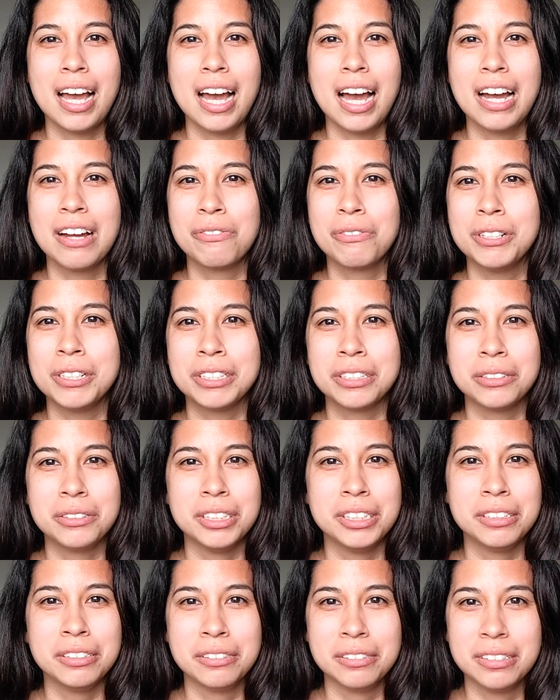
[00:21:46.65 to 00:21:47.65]
I've worked
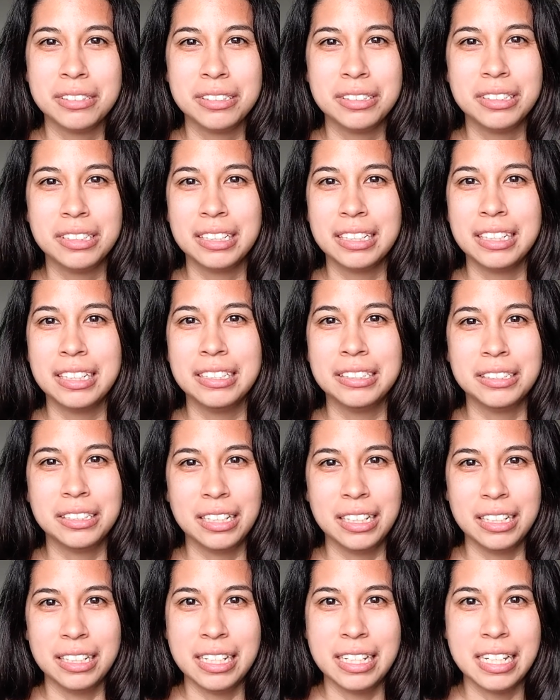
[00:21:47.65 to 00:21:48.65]

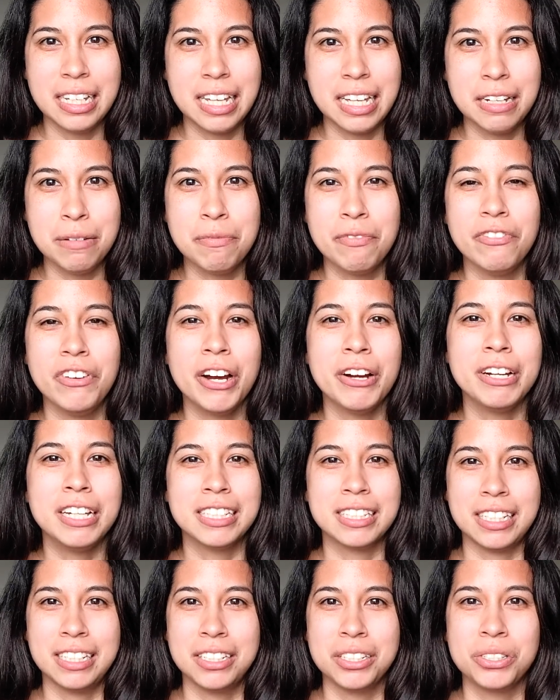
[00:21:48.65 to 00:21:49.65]
in
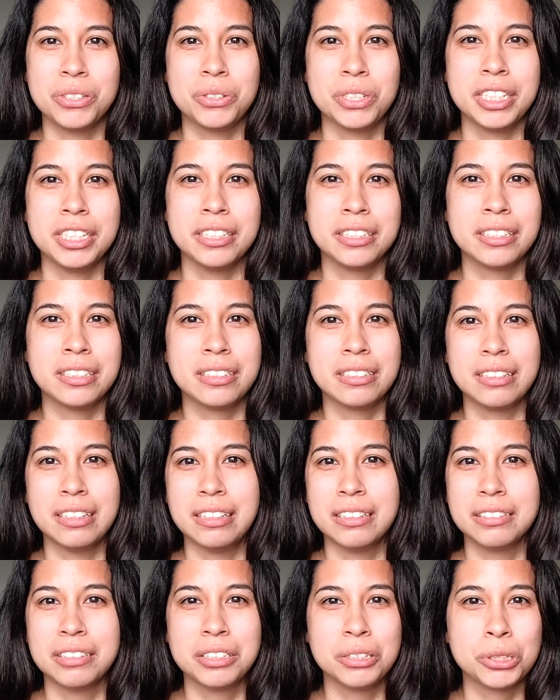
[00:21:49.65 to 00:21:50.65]
various industries
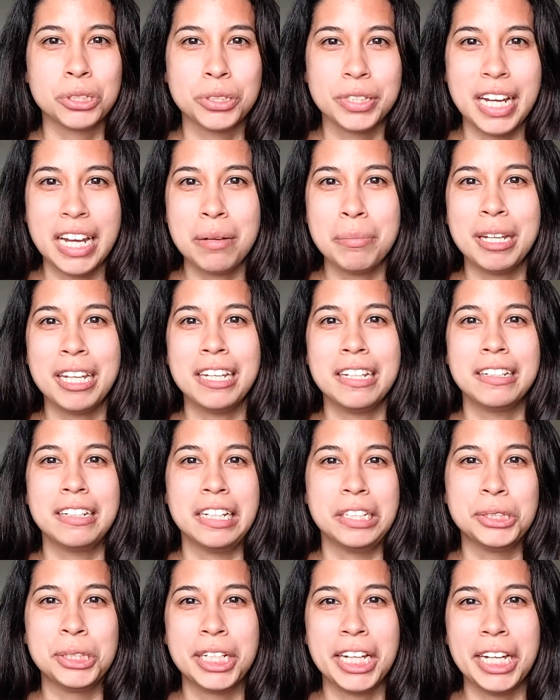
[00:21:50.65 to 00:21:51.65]
in social gaming,
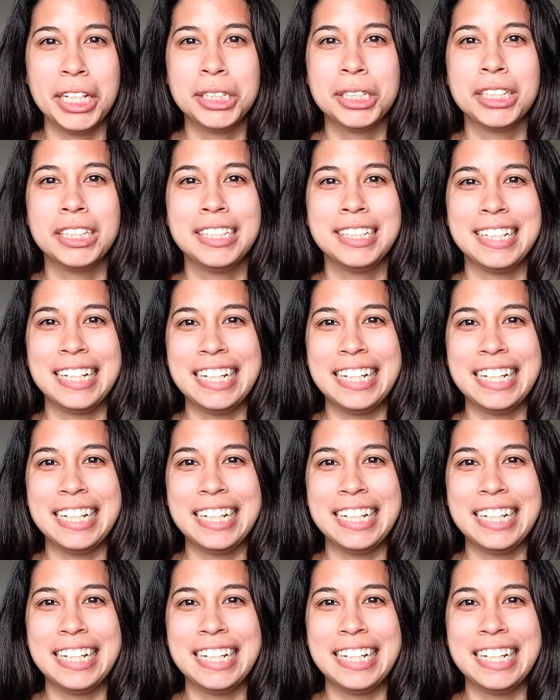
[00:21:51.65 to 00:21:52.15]
education,